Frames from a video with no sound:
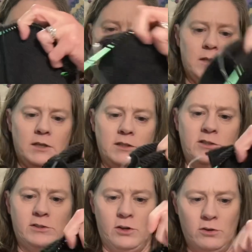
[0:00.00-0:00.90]
I
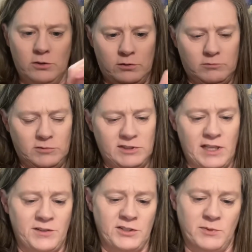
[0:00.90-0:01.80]
stalled,
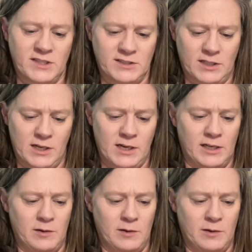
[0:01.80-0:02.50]
set this one aside.